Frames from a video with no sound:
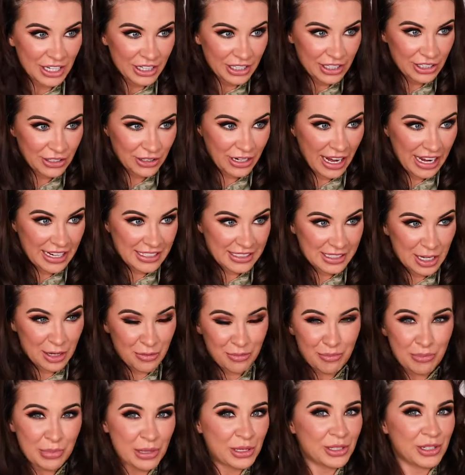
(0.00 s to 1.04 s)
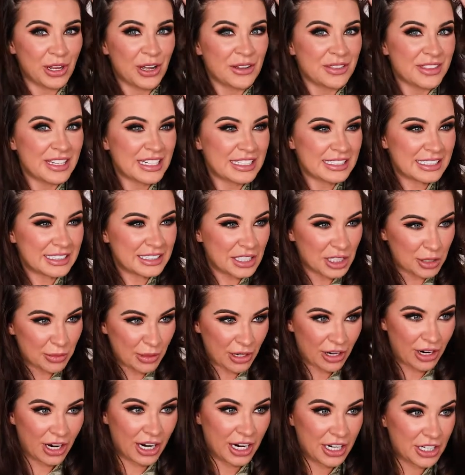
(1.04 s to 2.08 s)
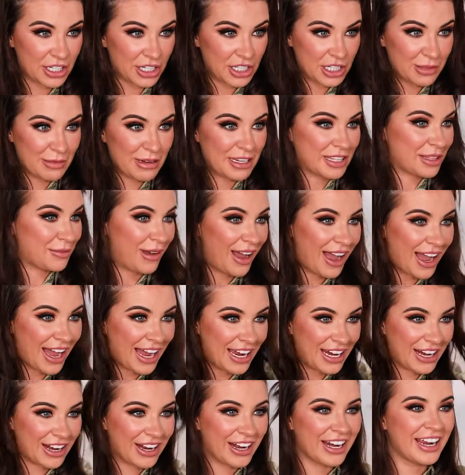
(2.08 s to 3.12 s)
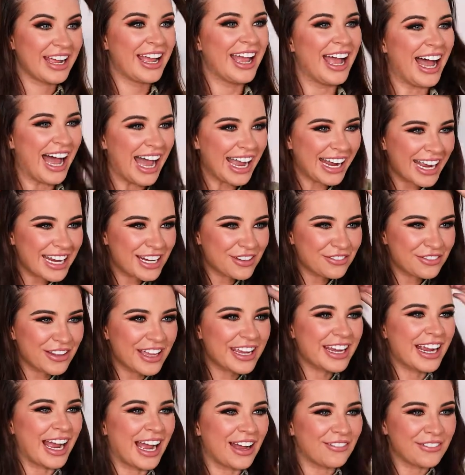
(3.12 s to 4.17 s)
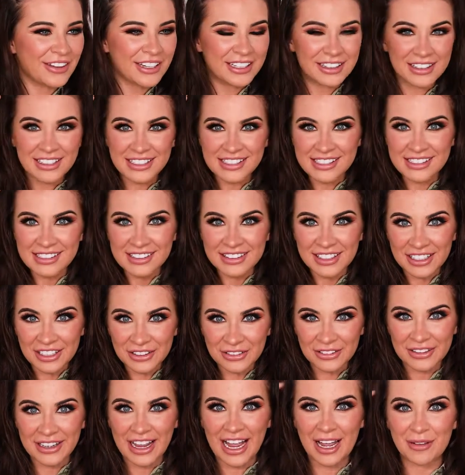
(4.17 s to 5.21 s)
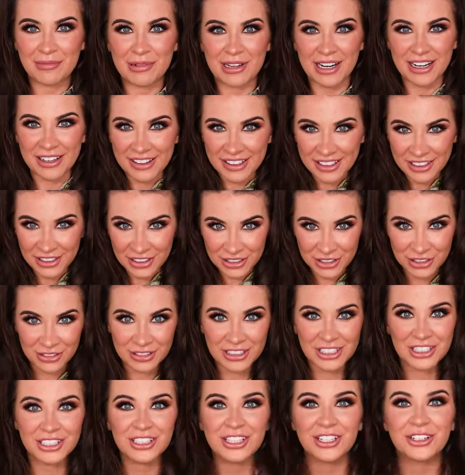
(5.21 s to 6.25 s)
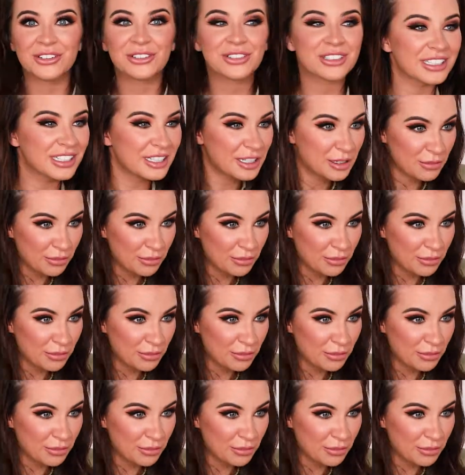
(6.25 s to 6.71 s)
You guys can pull on these a little bit harder to make them higher. I kind of like having this little gap here. I think it looks really cute.